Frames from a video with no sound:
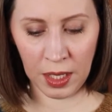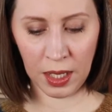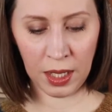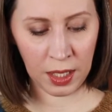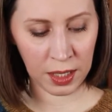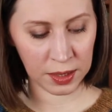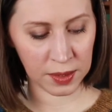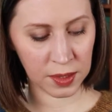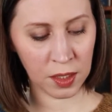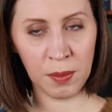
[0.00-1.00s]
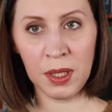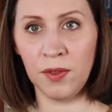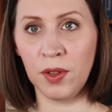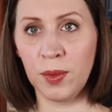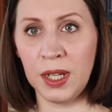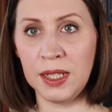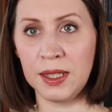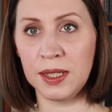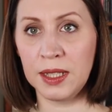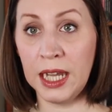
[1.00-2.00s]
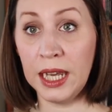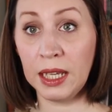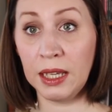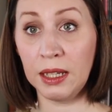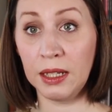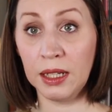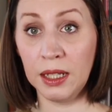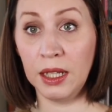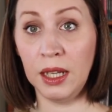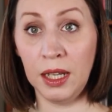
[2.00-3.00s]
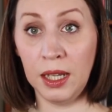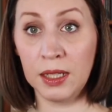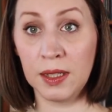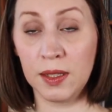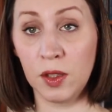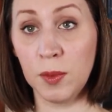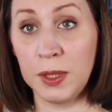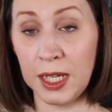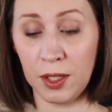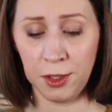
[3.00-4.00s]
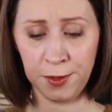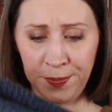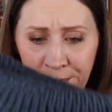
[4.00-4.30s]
It's got a bit of a raised neck. It's top down,